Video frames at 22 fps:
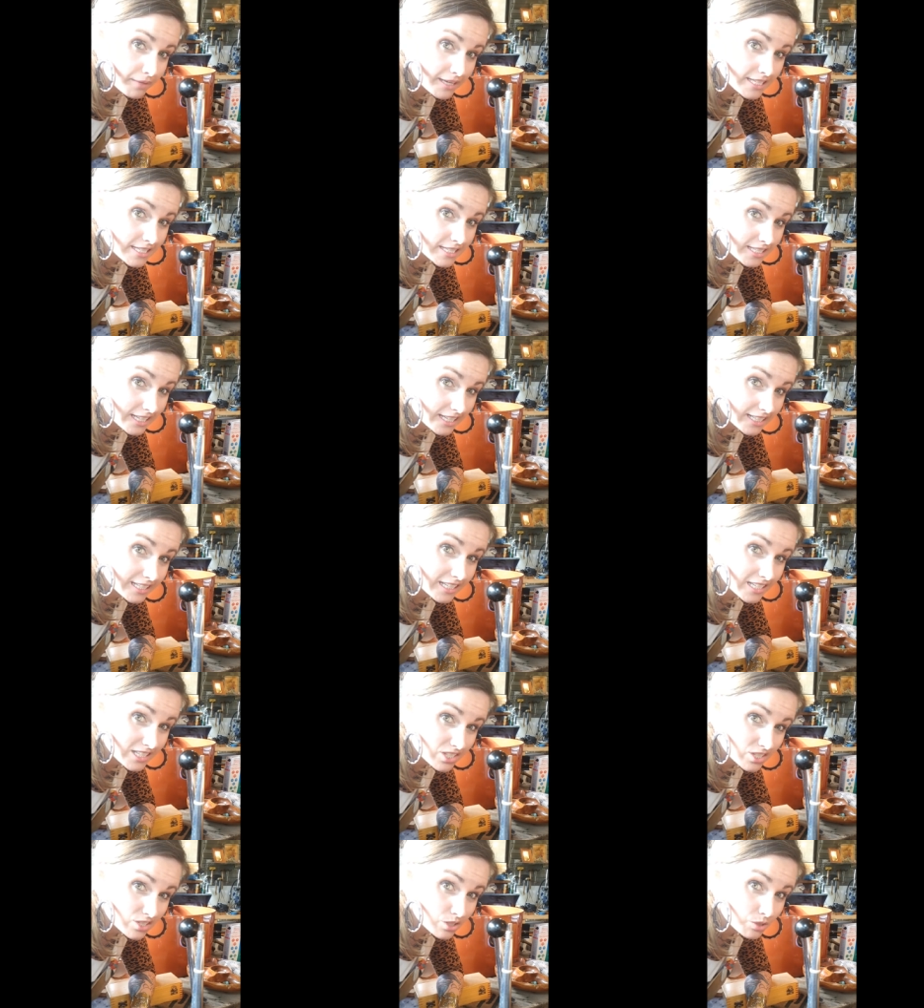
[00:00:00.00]
my setting
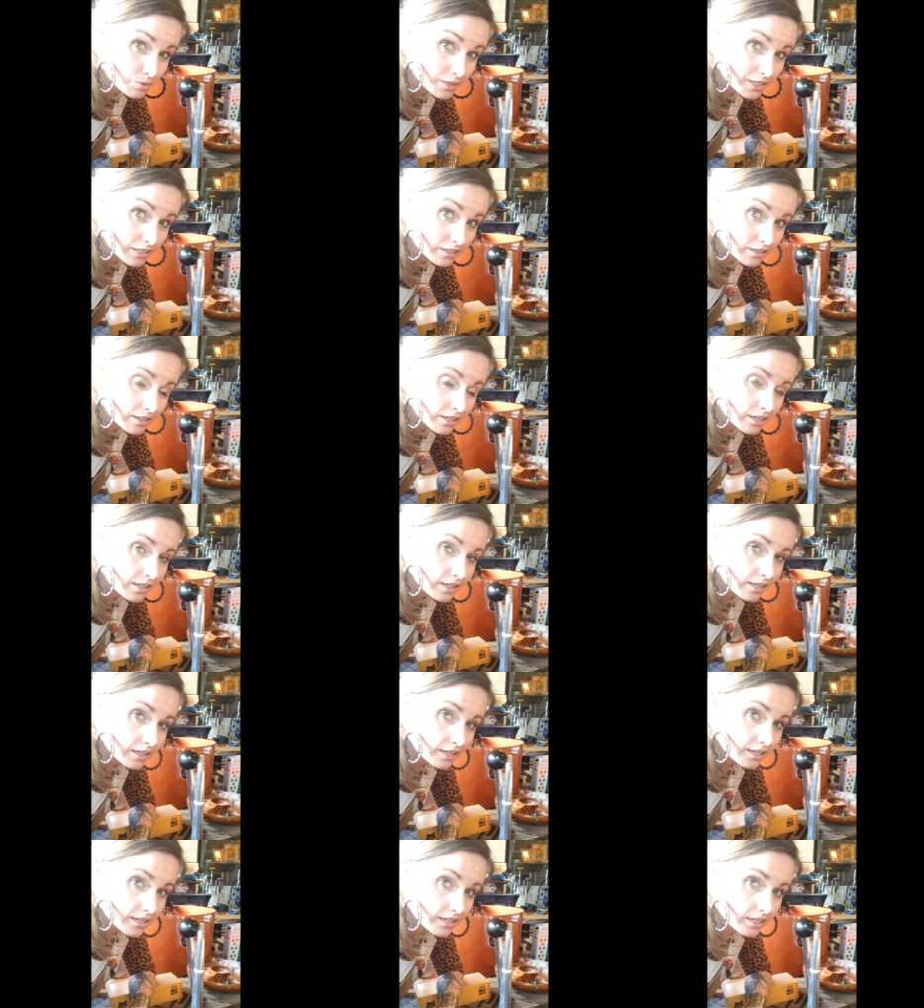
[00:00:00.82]
is doing.
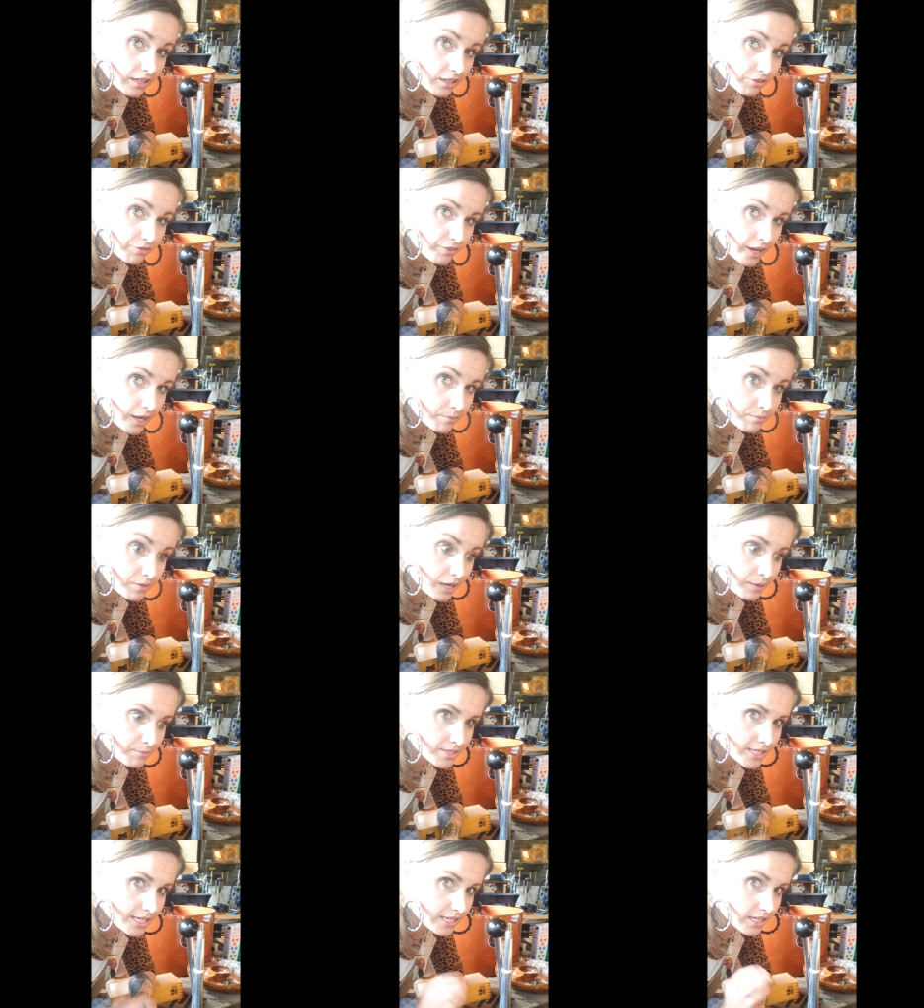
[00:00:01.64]
If I'm,
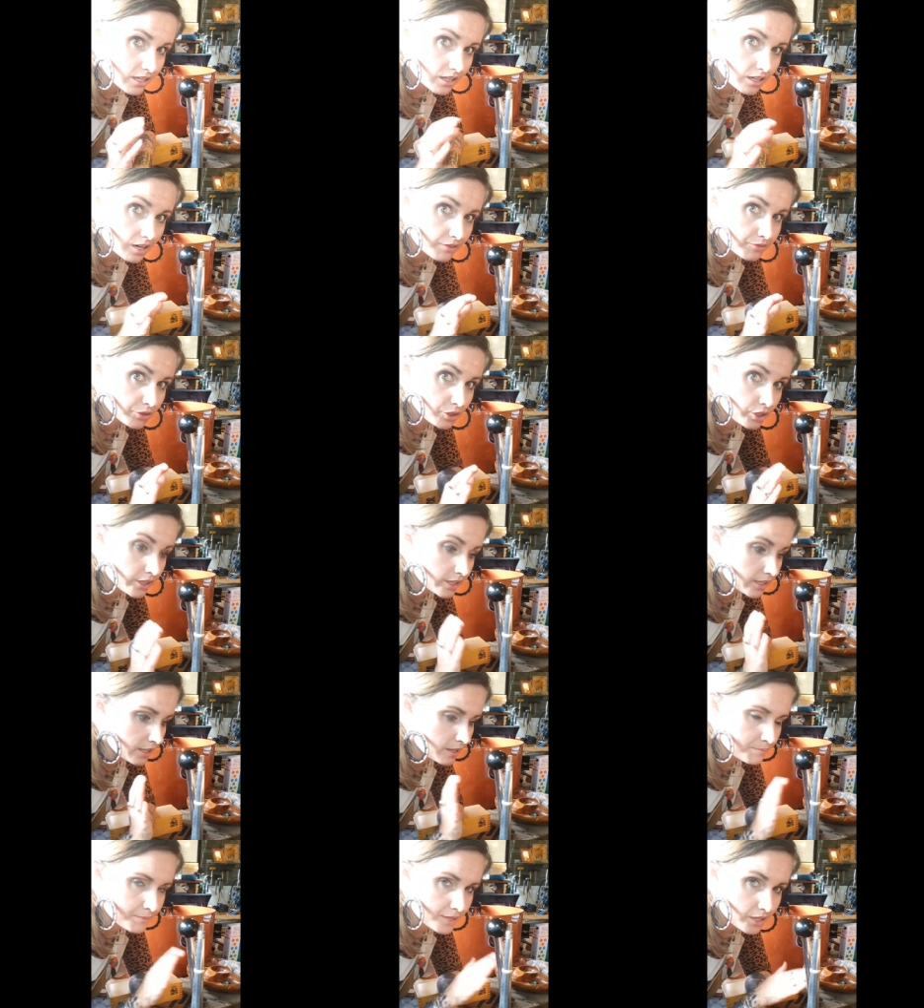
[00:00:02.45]
I'm taking it off and
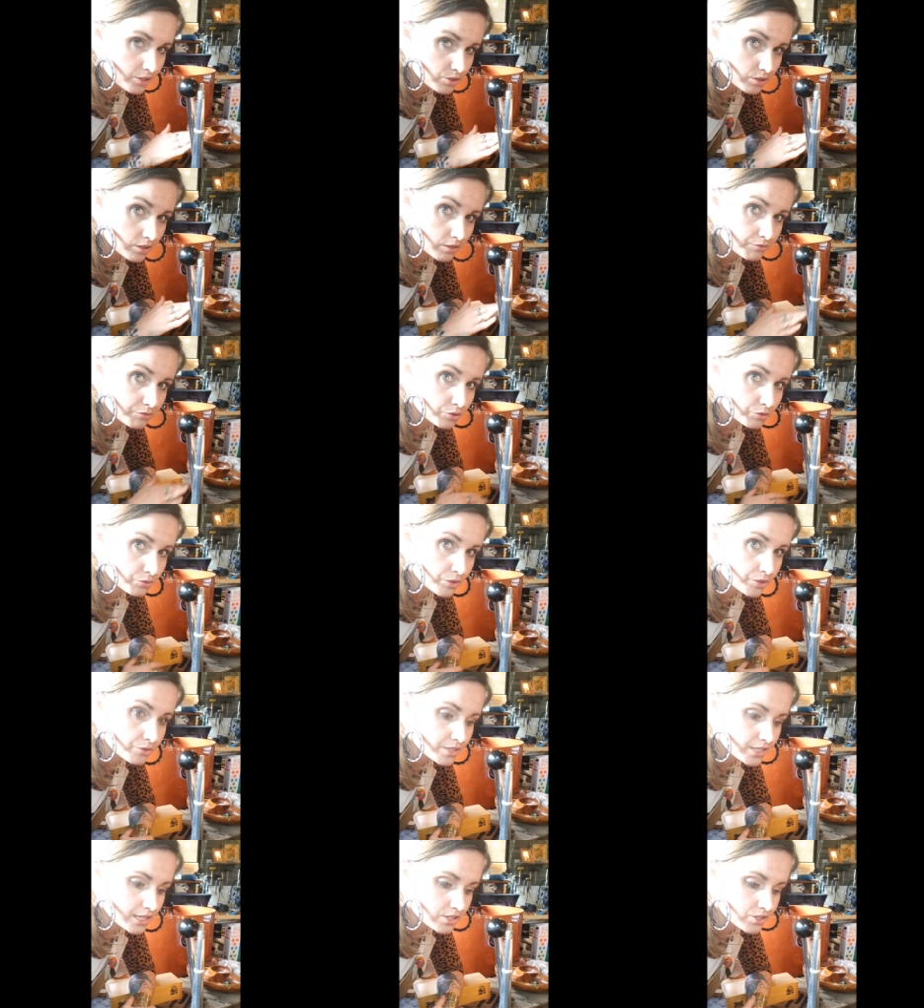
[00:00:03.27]
looking, I'm not doing full
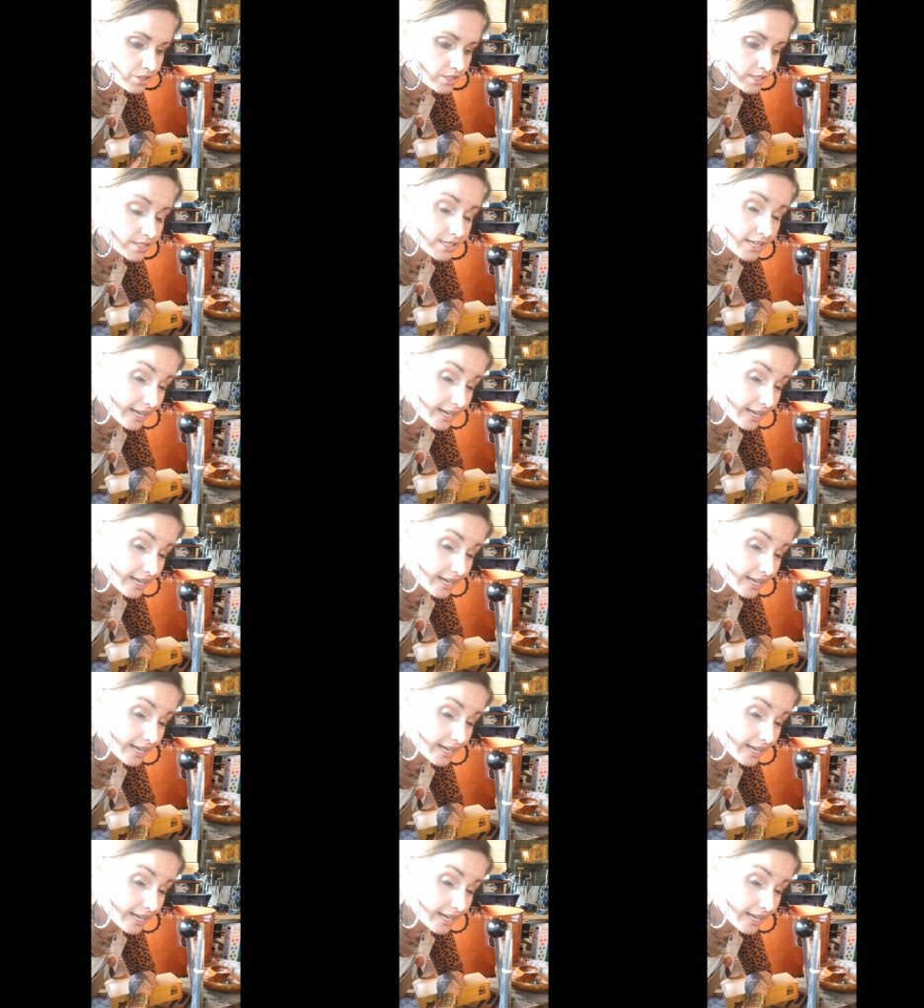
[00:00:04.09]
rotations.